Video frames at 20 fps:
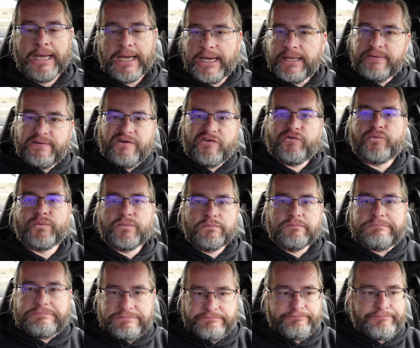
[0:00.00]
And this
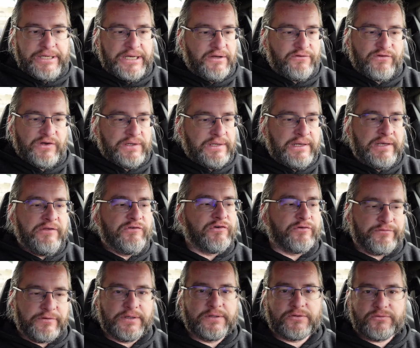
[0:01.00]
BRZ is a
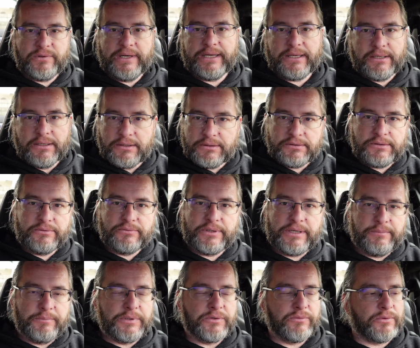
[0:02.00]
fun track car, don't
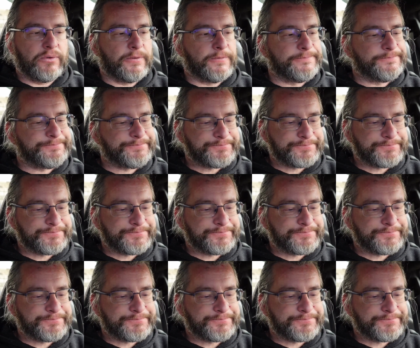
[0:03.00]
get me wrong.